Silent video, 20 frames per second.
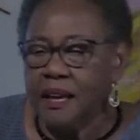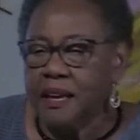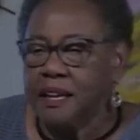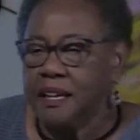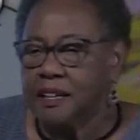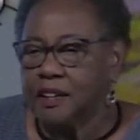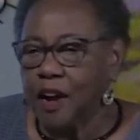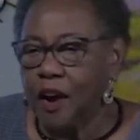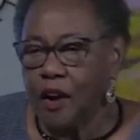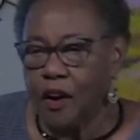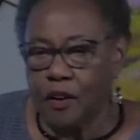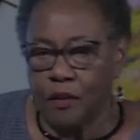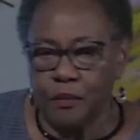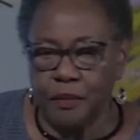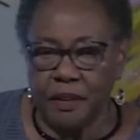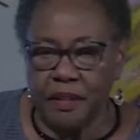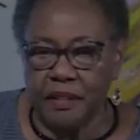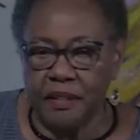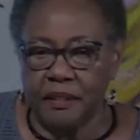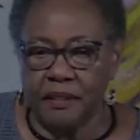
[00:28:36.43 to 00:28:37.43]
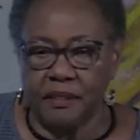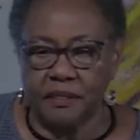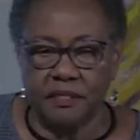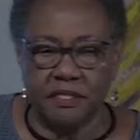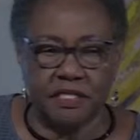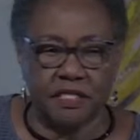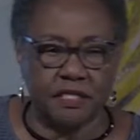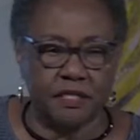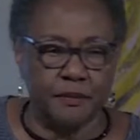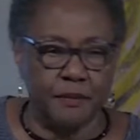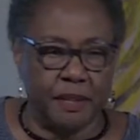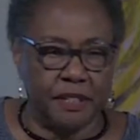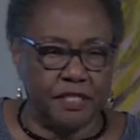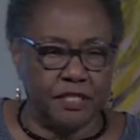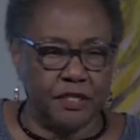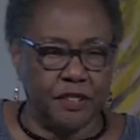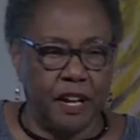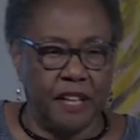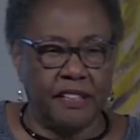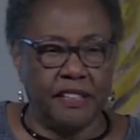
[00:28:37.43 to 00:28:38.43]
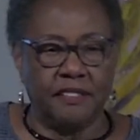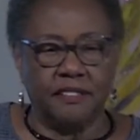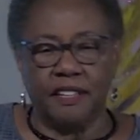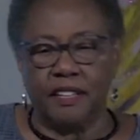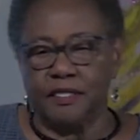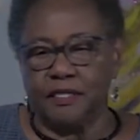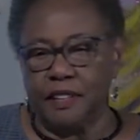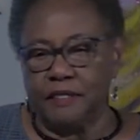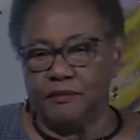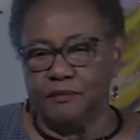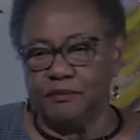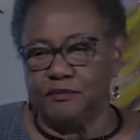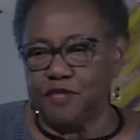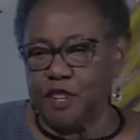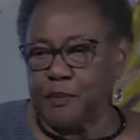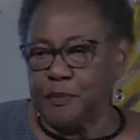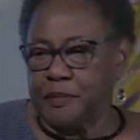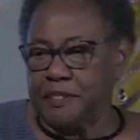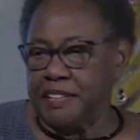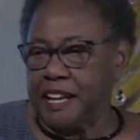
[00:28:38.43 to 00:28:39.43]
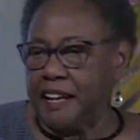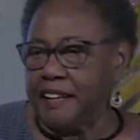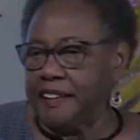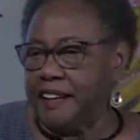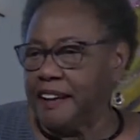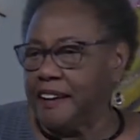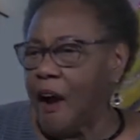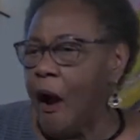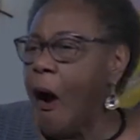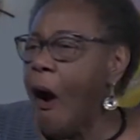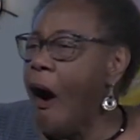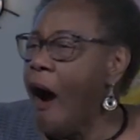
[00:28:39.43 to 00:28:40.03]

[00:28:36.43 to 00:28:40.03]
He called me just to make sure I didn't go tripping down there.